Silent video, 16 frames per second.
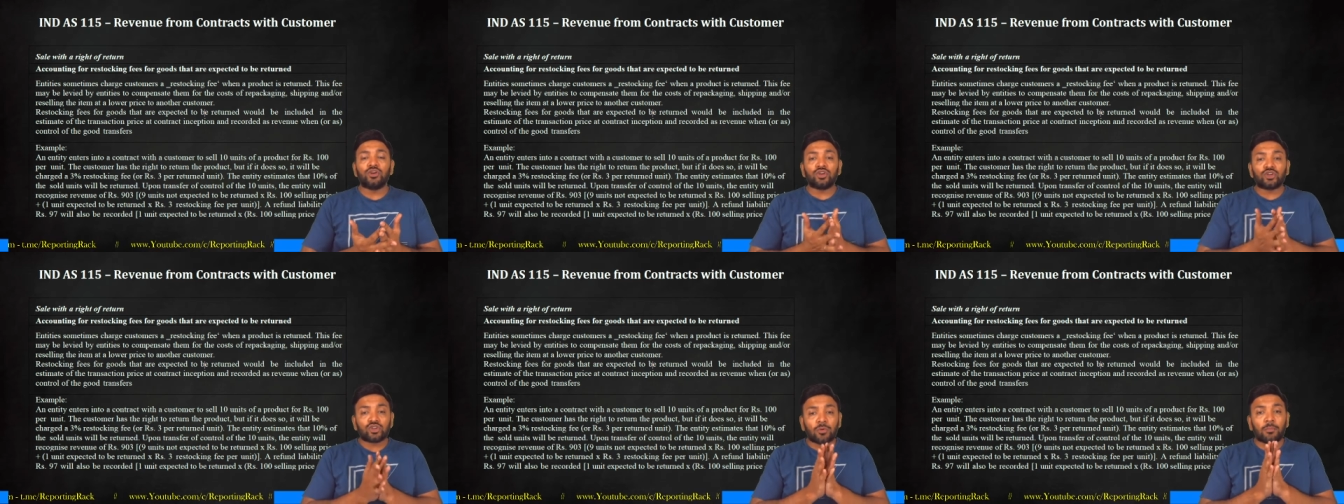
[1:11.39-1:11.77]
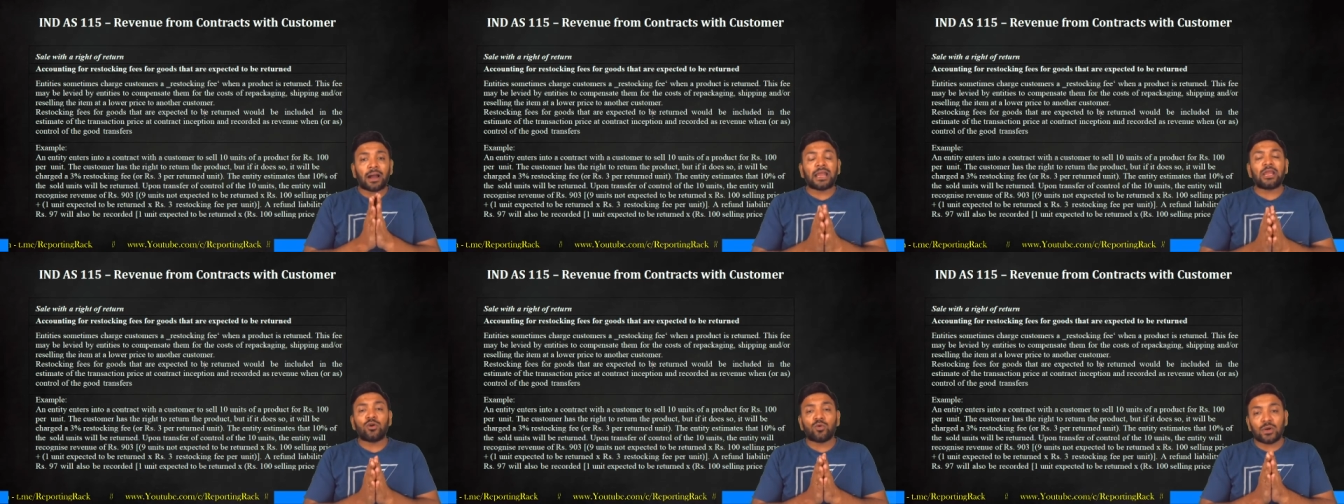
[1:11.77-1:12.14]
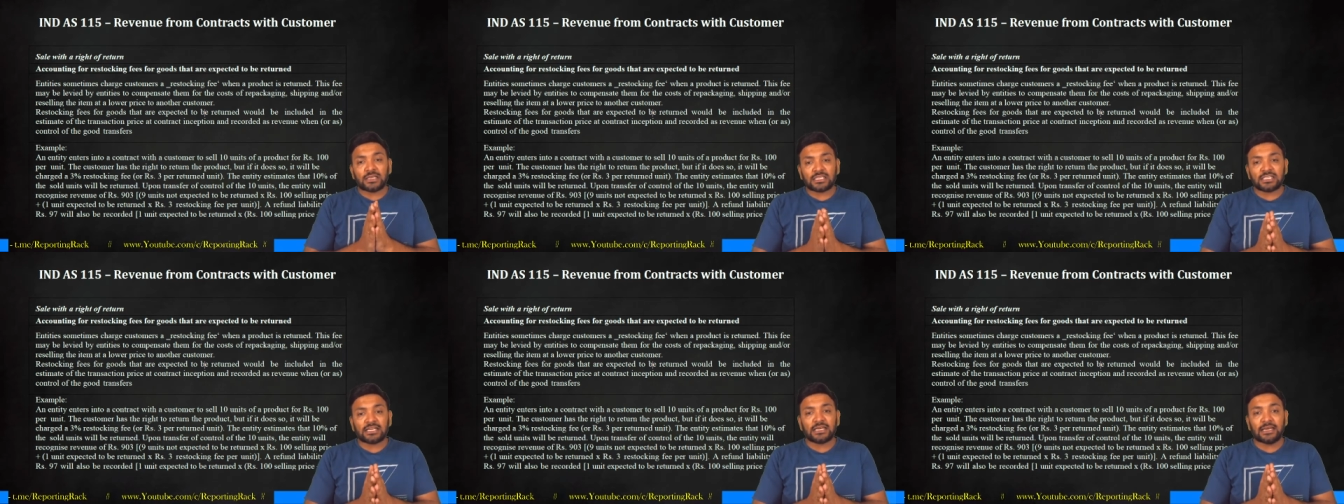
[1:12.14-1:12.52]
So my
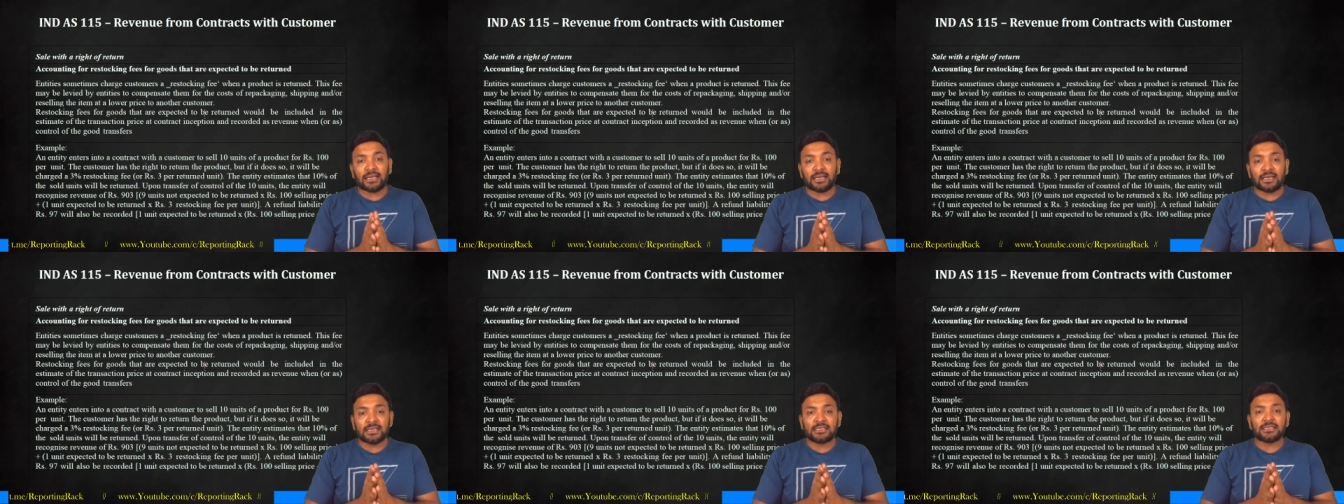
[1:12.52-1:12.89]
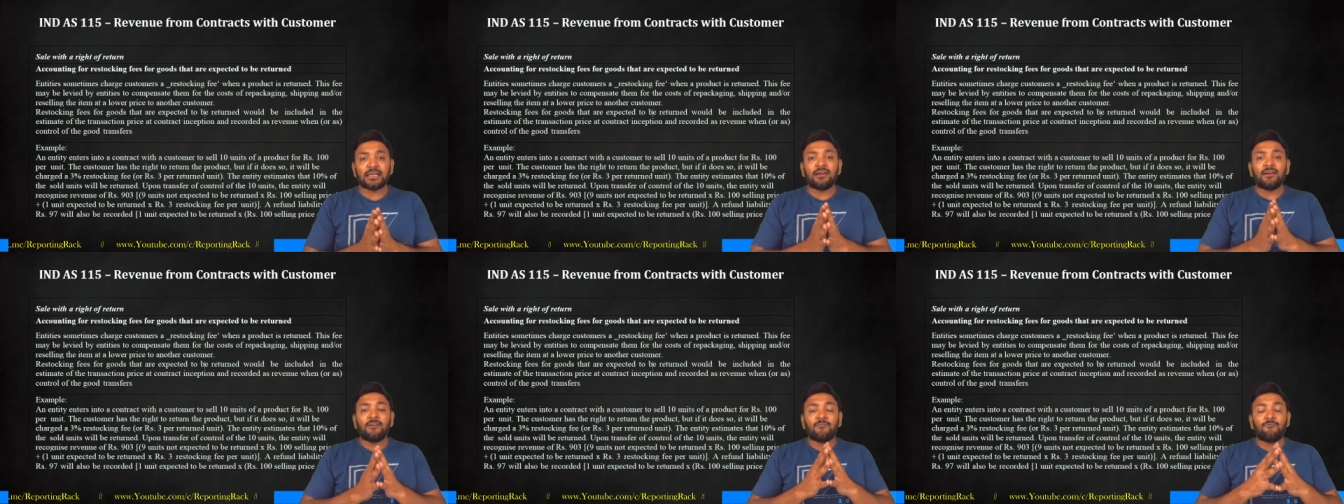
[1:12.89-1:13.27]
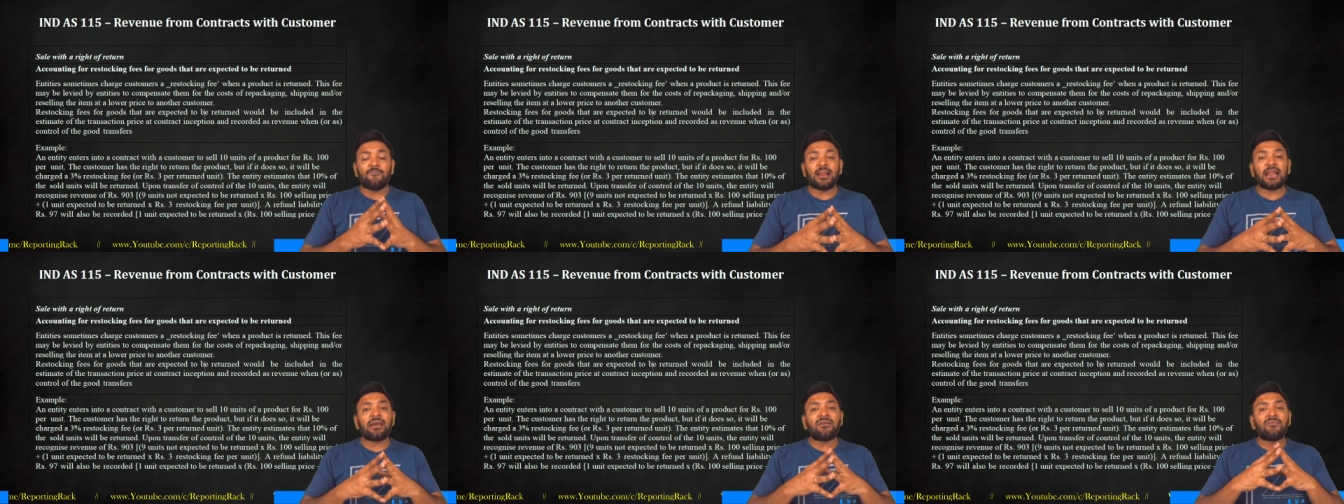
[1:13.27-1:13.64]
question is
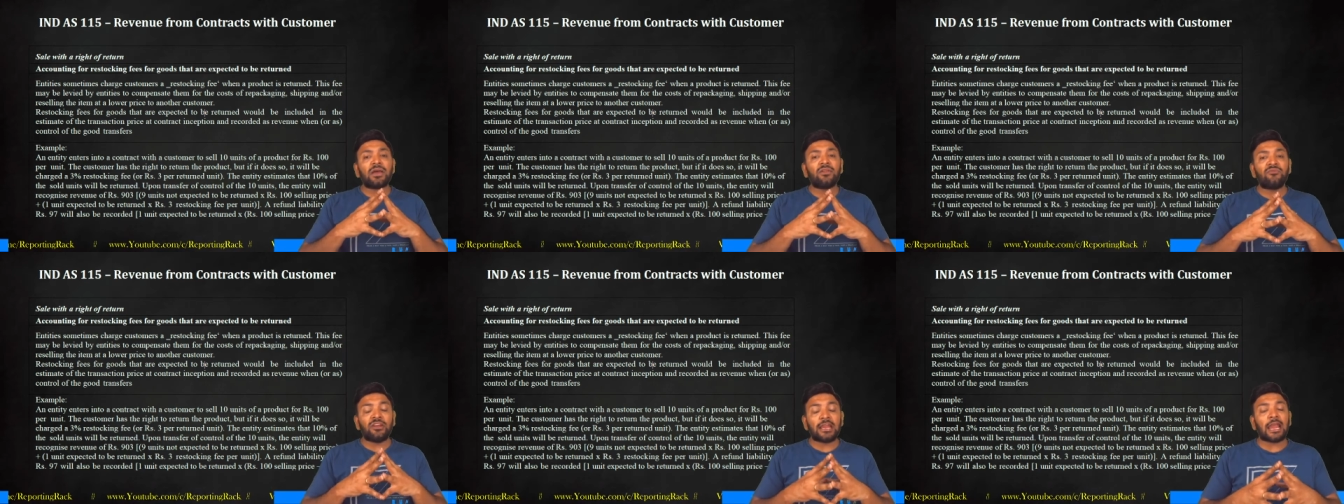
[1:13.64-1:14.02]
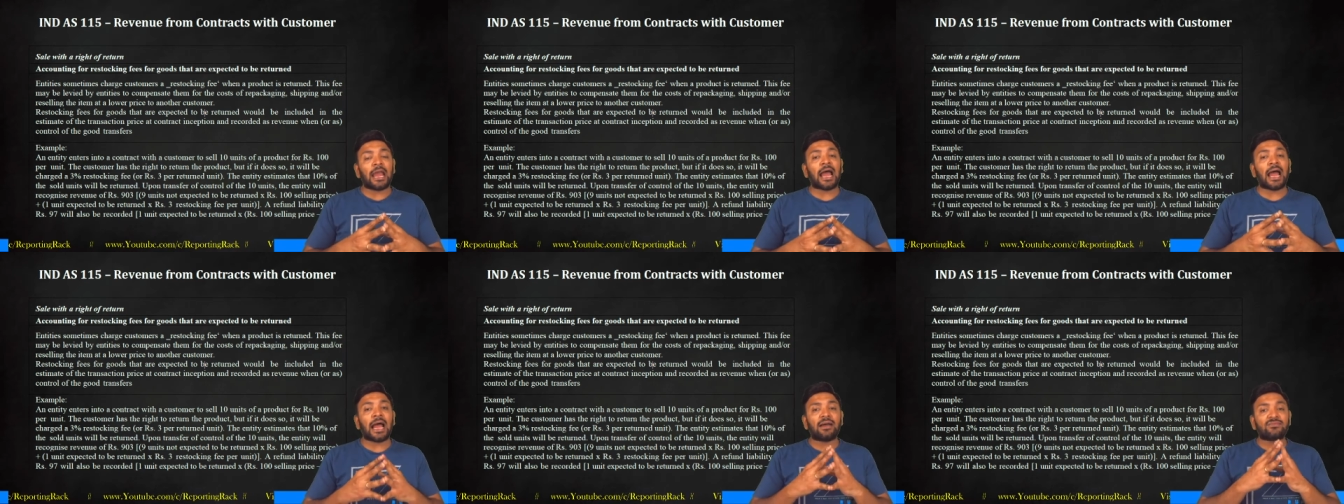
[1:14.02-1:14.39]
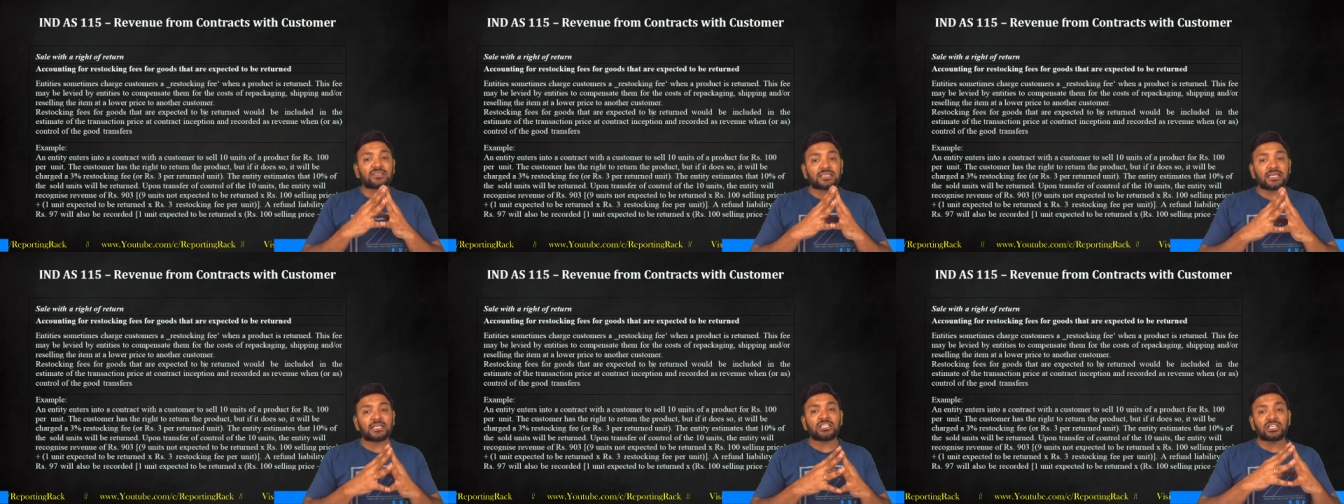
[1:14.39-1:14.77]
whenever we have
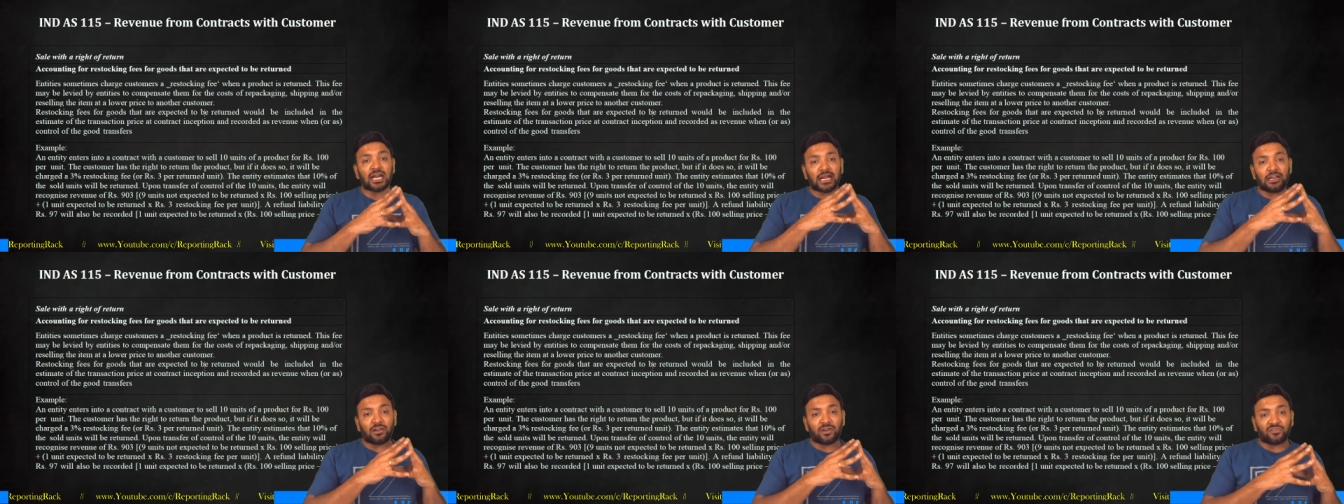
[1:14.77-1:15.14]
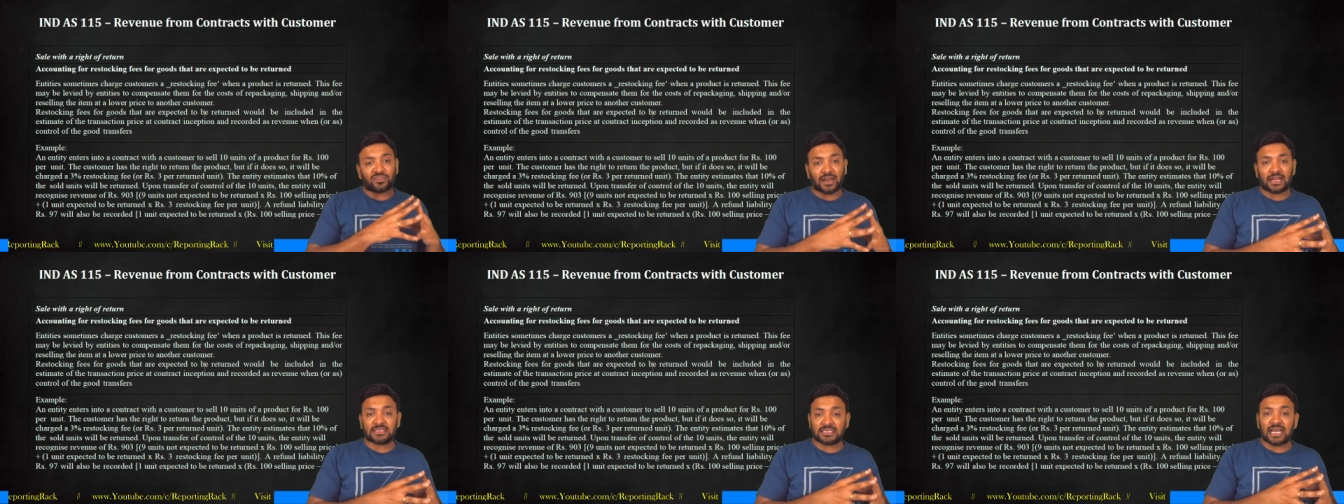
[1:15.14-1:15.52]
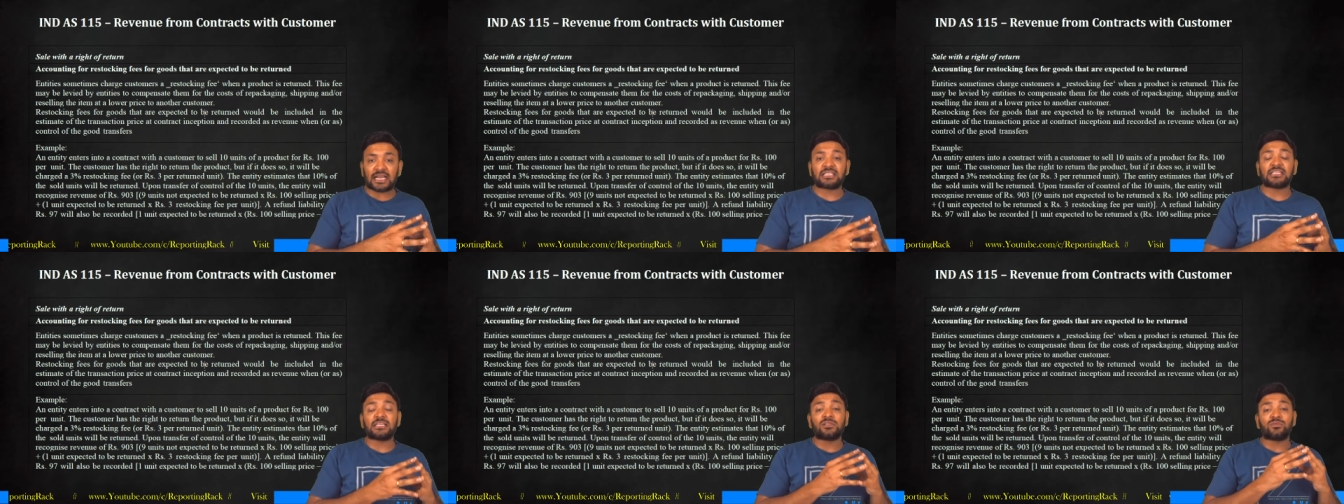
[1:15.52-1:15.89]
such kind of
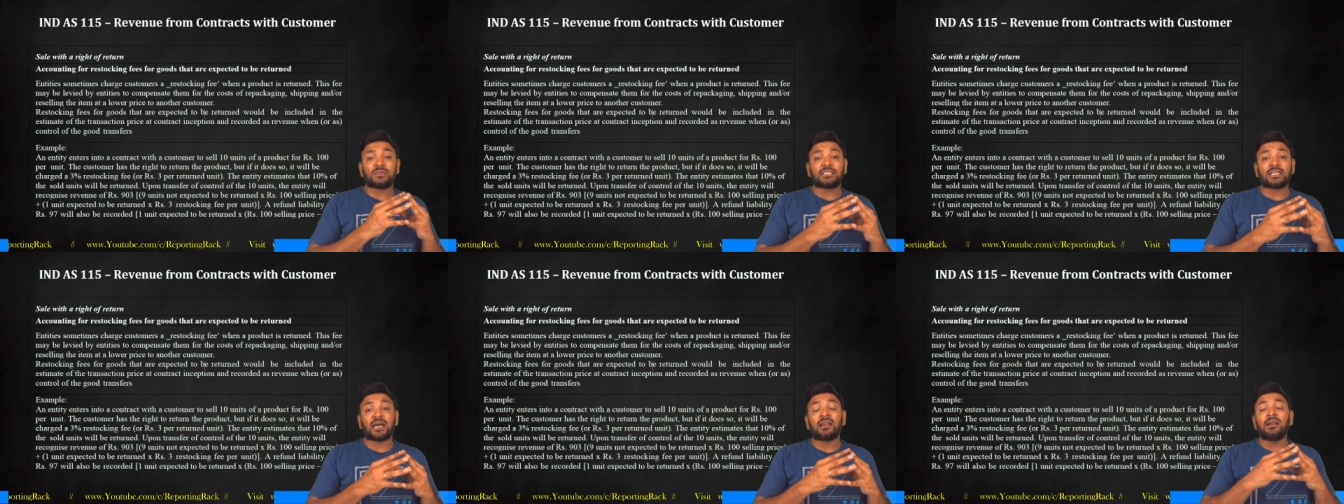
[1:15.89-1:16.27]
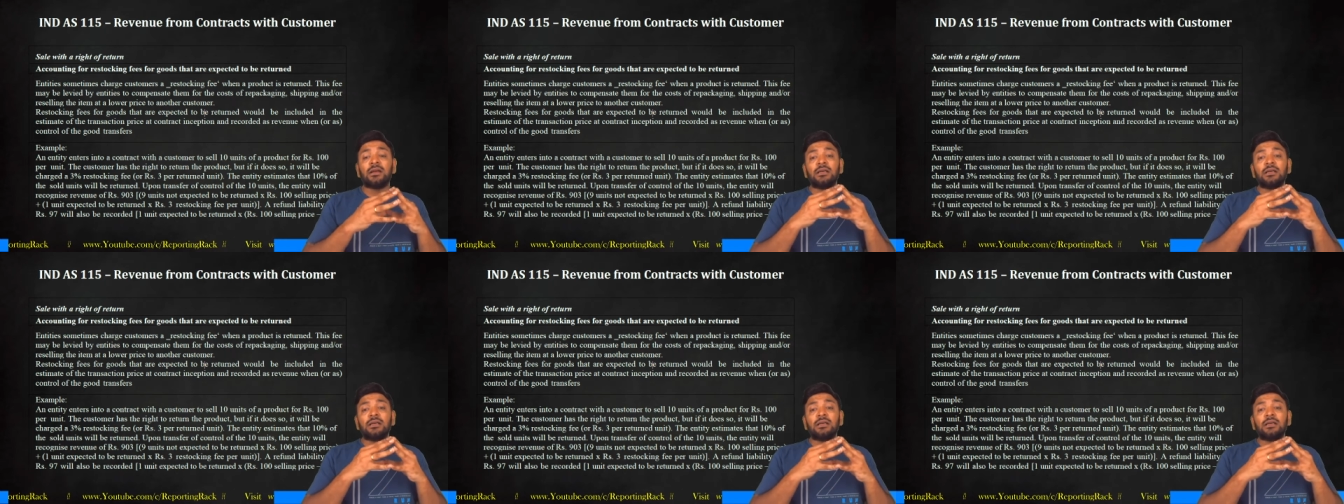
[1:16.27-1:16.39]
transactions which are